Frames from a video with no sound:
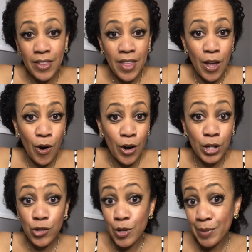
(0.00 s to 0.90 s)
that they are
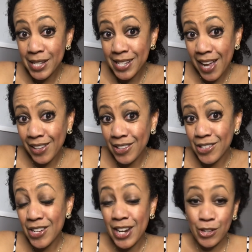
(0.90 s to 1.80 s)
extremely
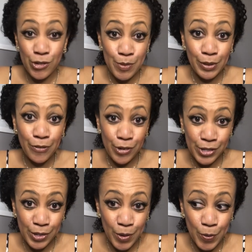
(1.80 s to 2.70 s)
stylish and extremely
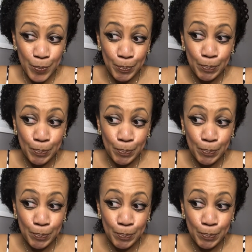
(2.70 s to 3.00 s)
versatile.